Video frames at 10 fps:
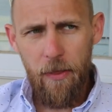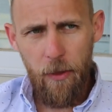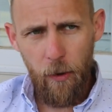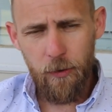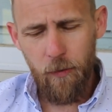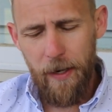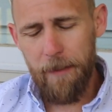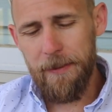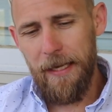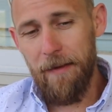those
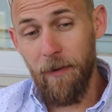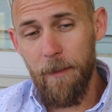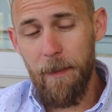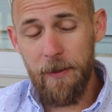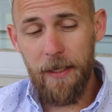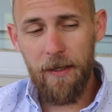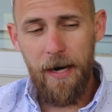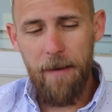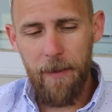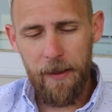ribs. And for me
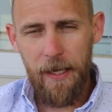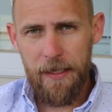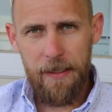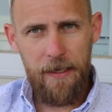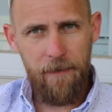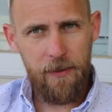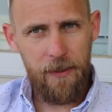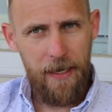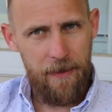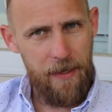particularly, I've been lucky enough
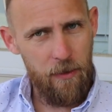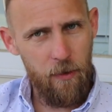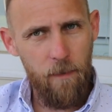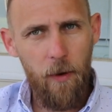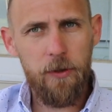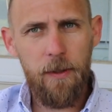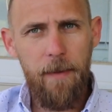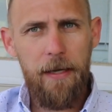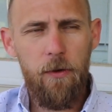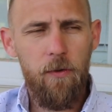to kind of get through most of
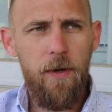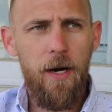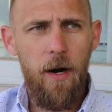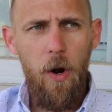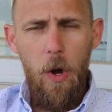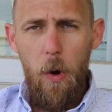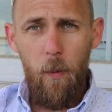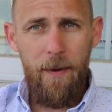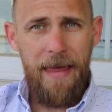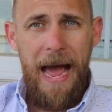my career
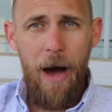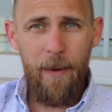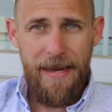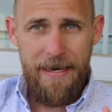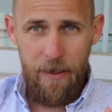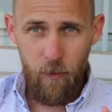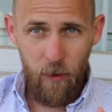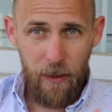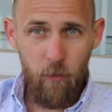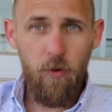without any
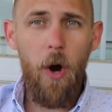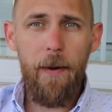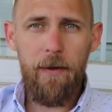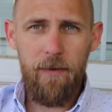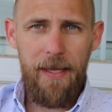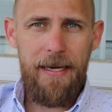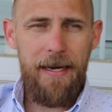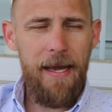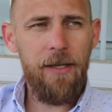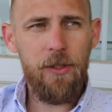really rowing
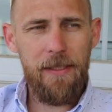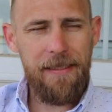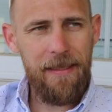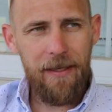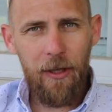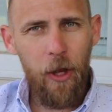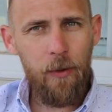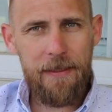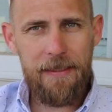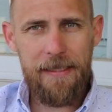related injuries. And the
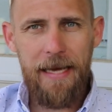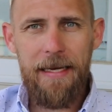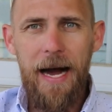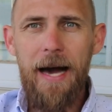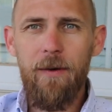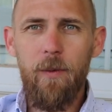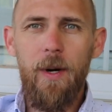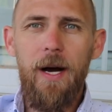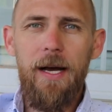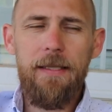closest I got
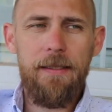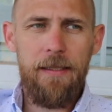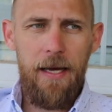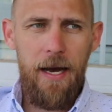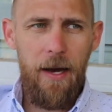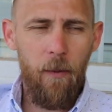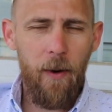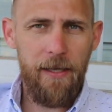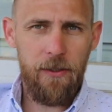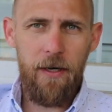was
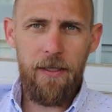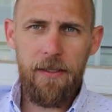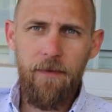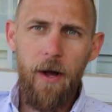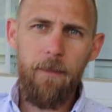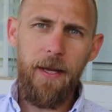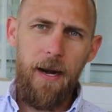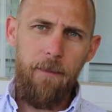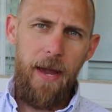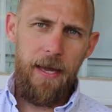when I started to develop
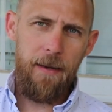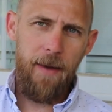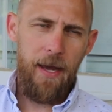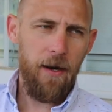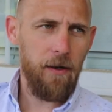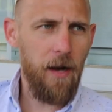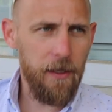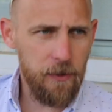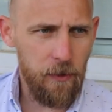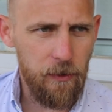kind of pain in my
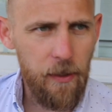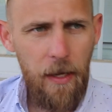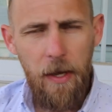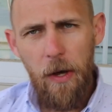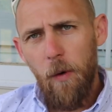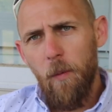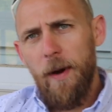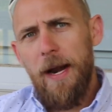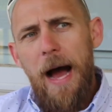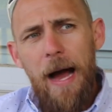intercostals
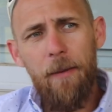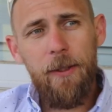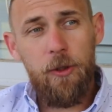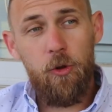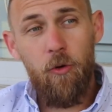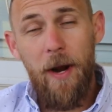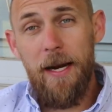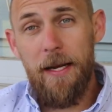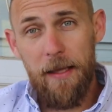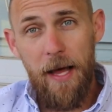when I was
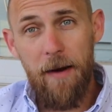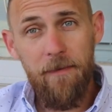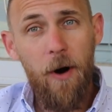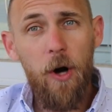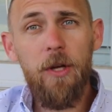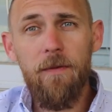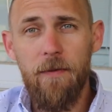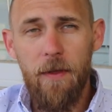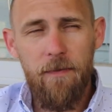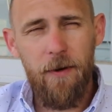training a lot of volume
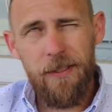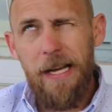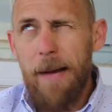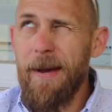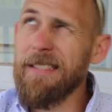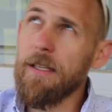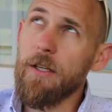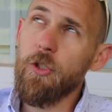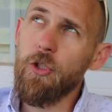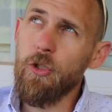for the first time as
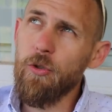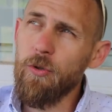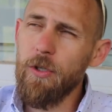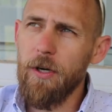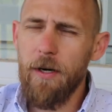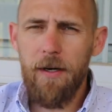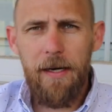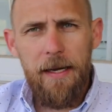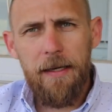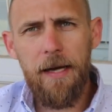a junior
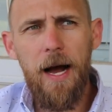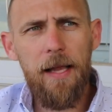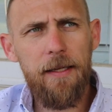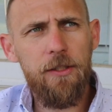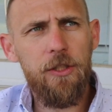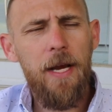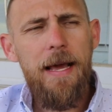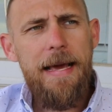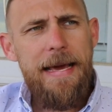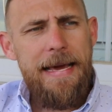in college.
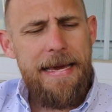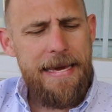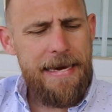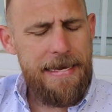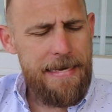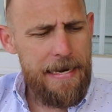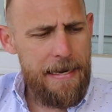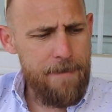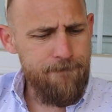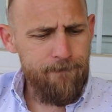And
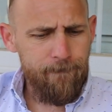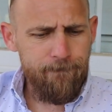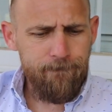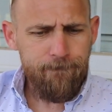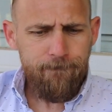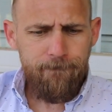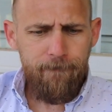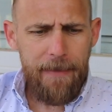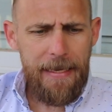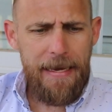
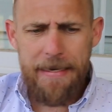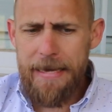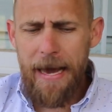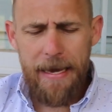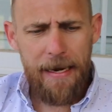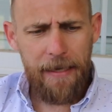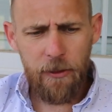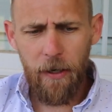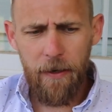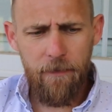I
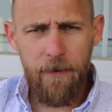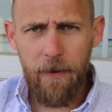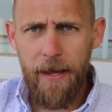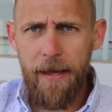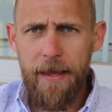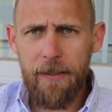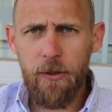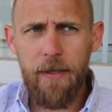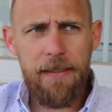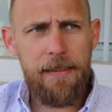started to feel that
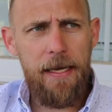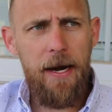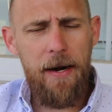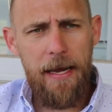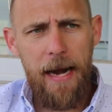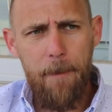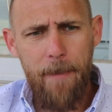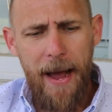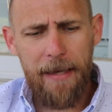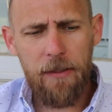stress there, and I
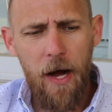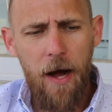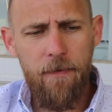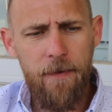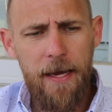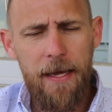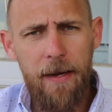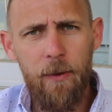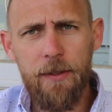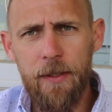backed off, and
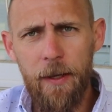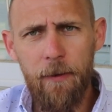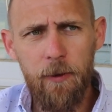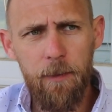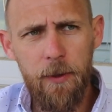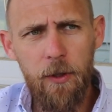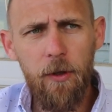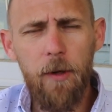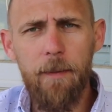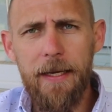it was
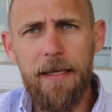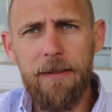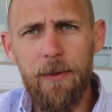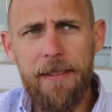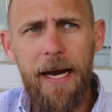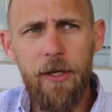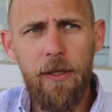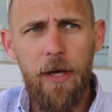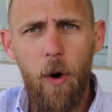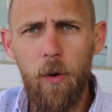peculiar because it was
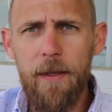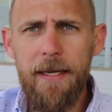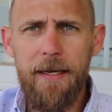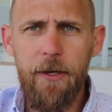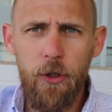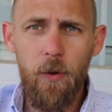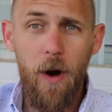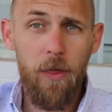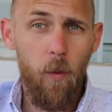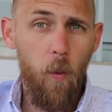actually only an issue
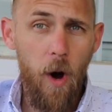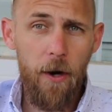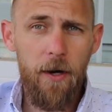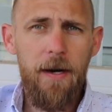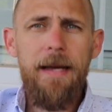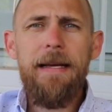on the water.